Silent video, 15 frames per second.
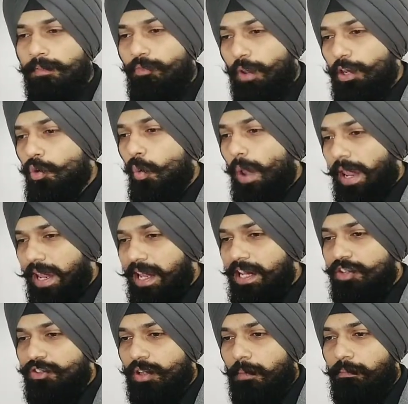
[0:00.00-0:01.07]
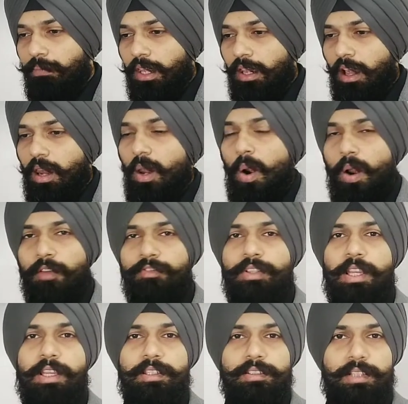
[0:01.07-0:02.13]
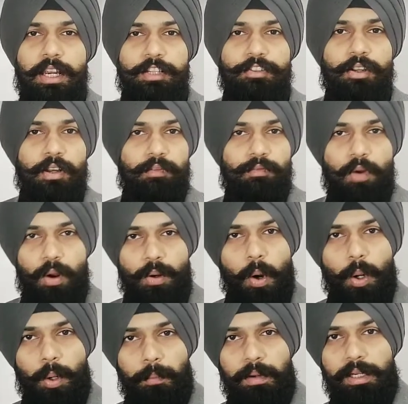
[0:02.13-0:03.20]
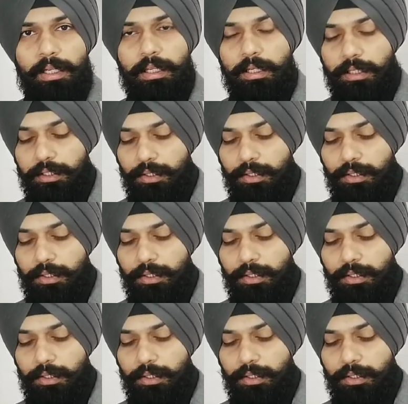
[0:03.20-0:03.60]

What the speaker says: When you age something, a lot of things gets involved automatically.